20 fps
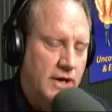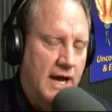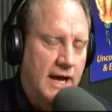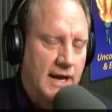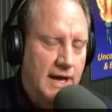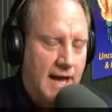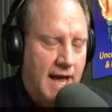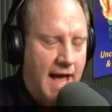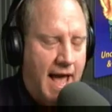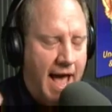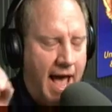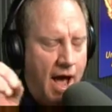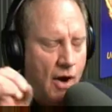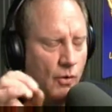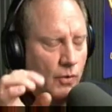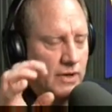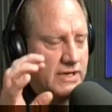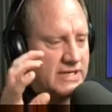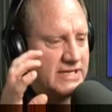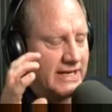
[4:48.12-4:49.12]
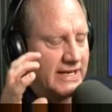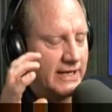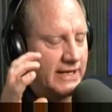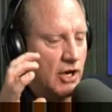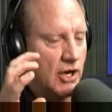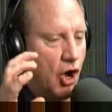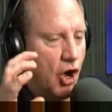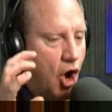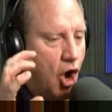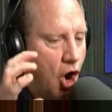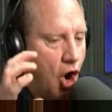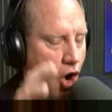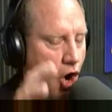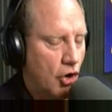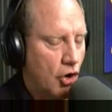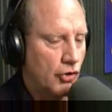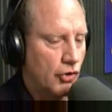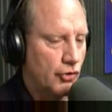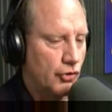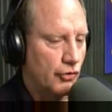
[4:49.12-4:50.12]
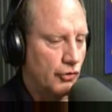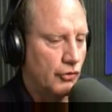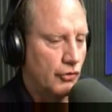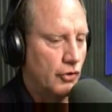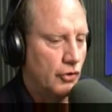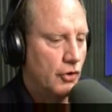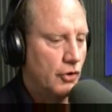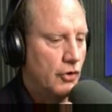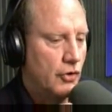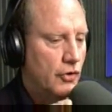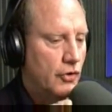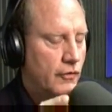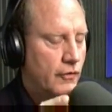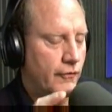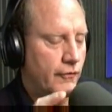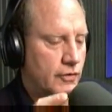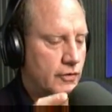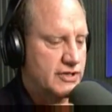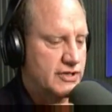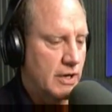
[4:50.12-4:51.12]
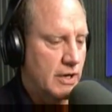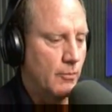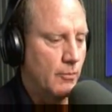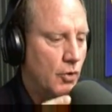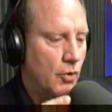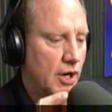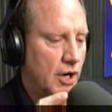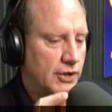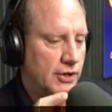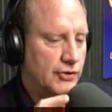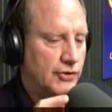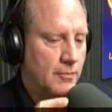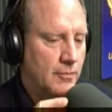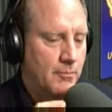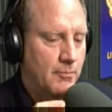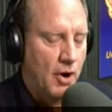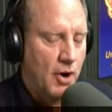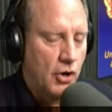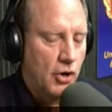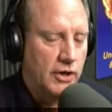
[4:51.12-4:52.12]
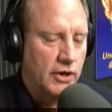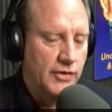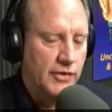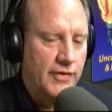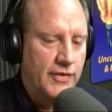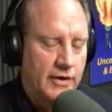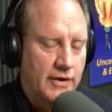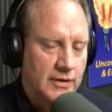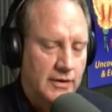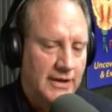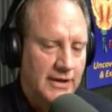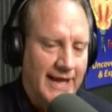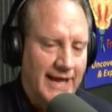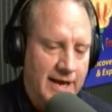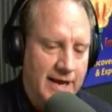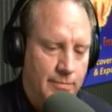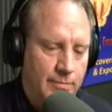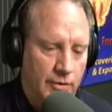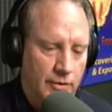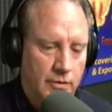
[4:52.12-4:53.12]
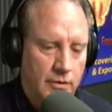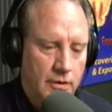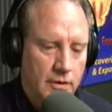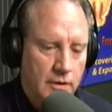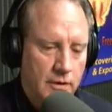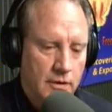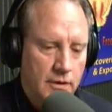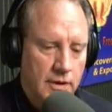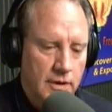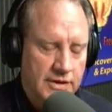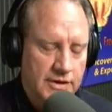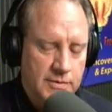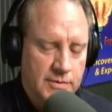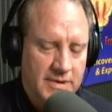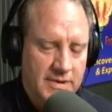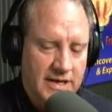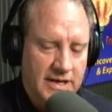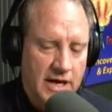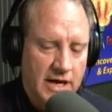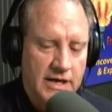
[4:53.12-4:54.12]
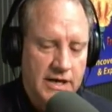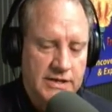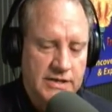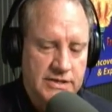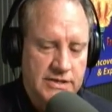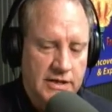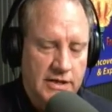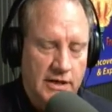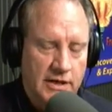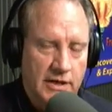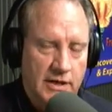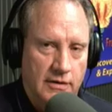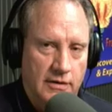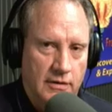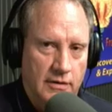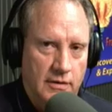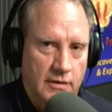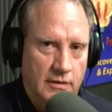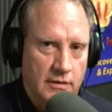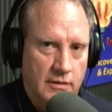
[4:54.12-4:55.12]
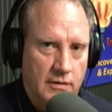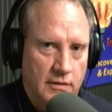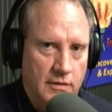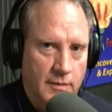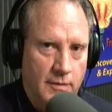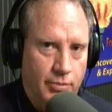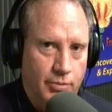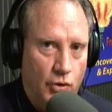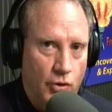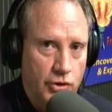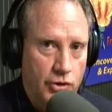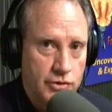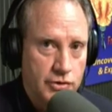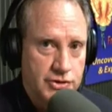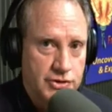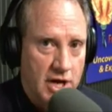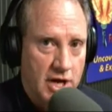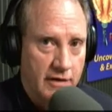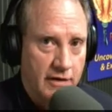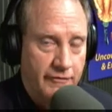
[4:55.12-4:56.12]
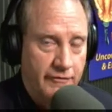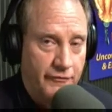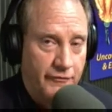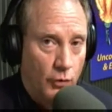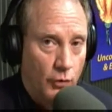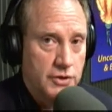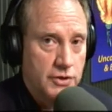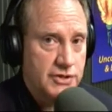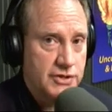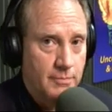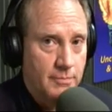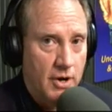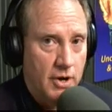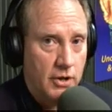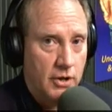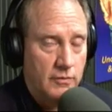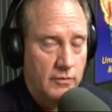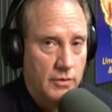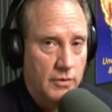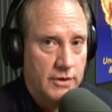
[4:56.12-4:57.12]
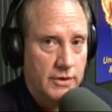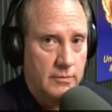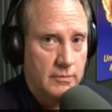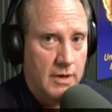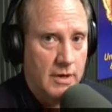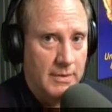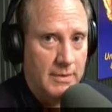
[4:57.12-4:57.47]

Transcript: Okay, how is it harder for someone to bargain their labor? Is it because the employer's not forced to bargain with them?